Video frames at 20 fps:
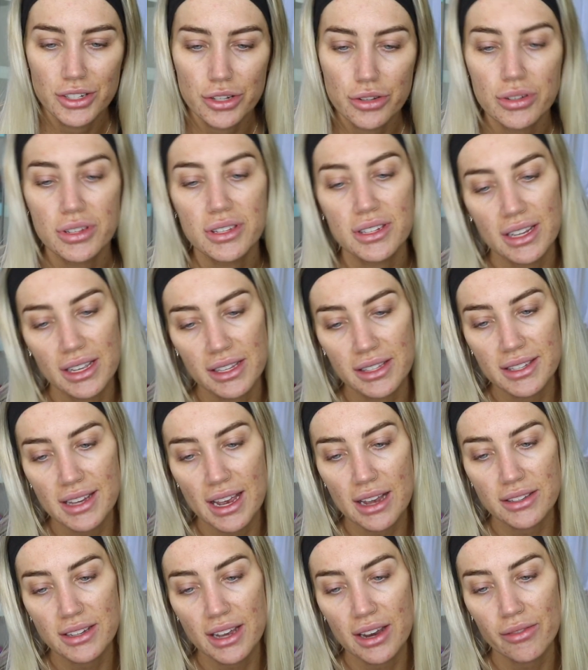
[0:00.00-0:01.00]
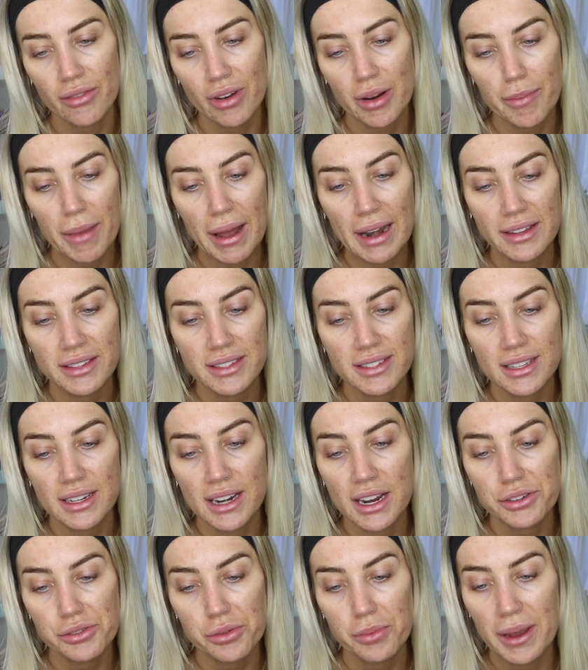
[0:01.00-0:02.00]
to your skin cells and rebalance the
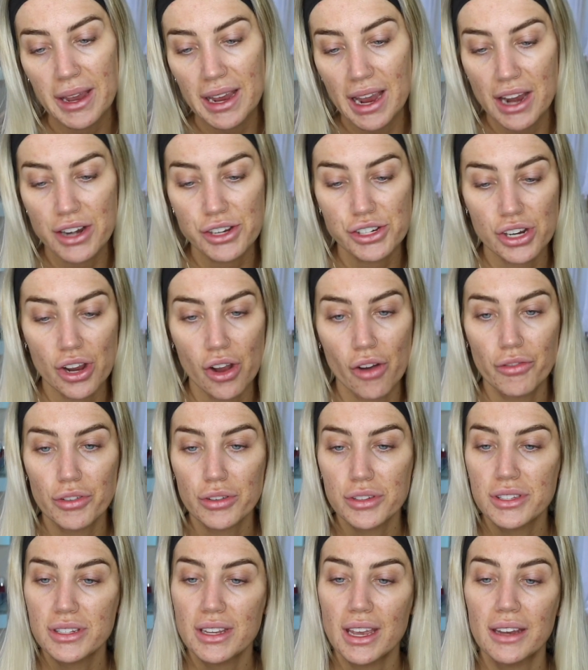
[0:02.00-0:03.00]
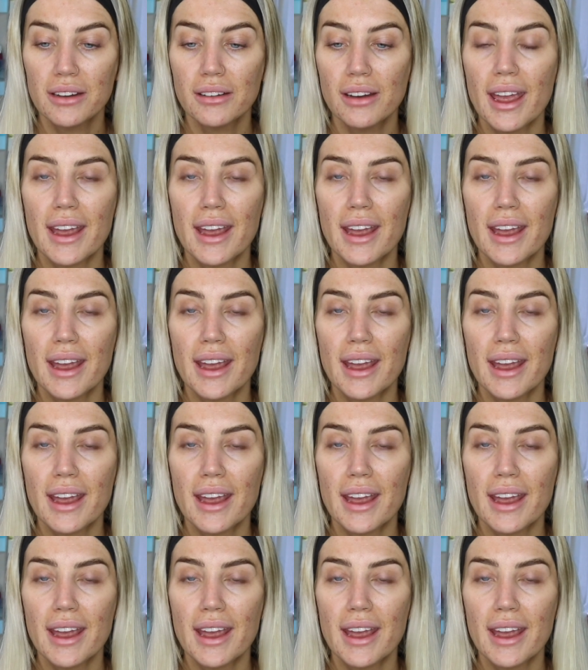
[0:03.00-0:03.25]
natural pH of your skin,